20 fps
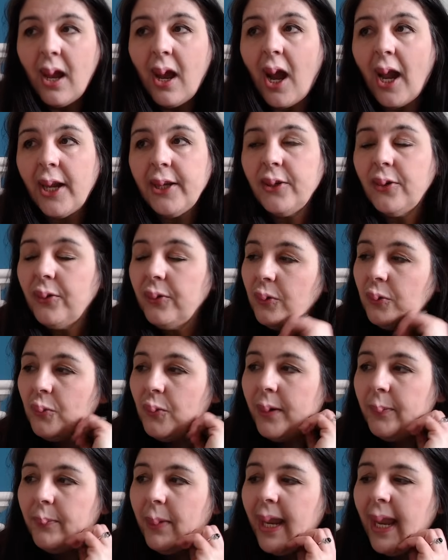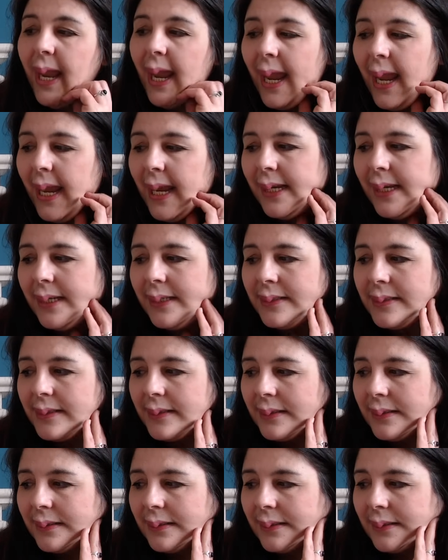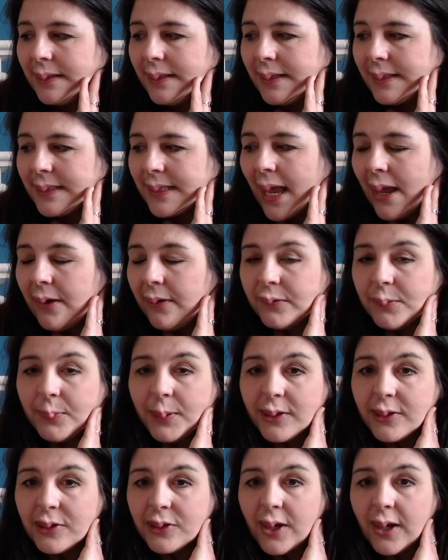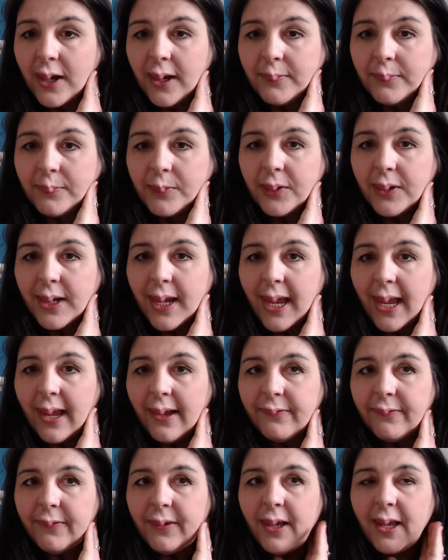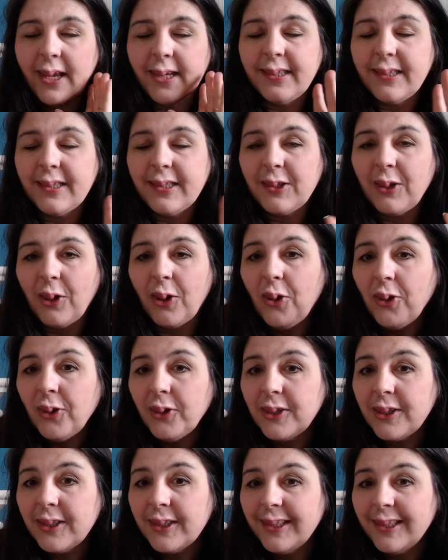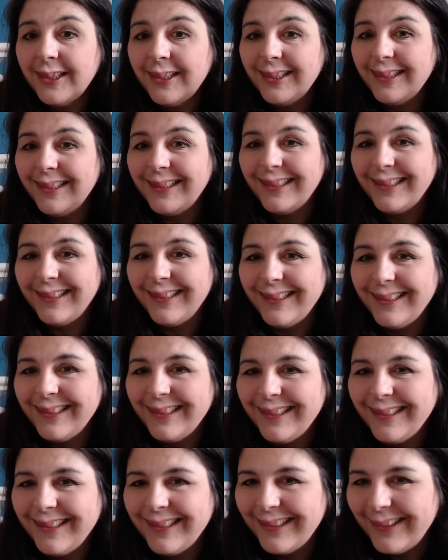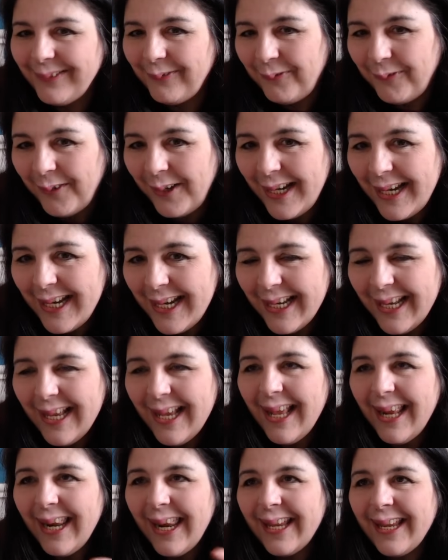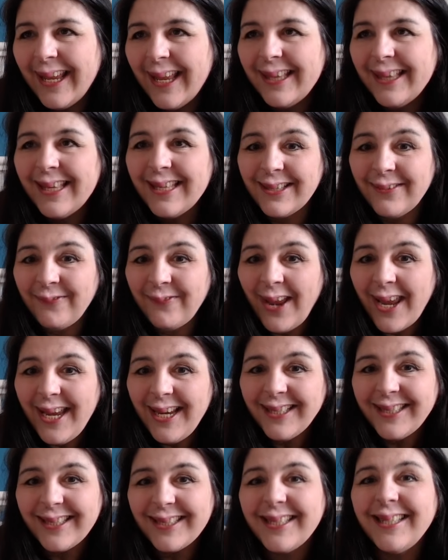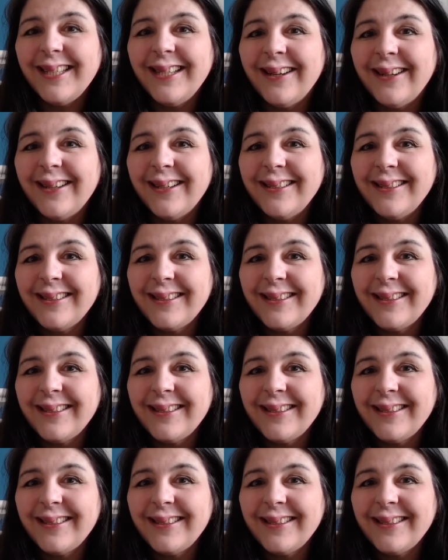I know that when my HAED is out of the picture, I'm going to have a slot free. Like, there's a vacancy, guys.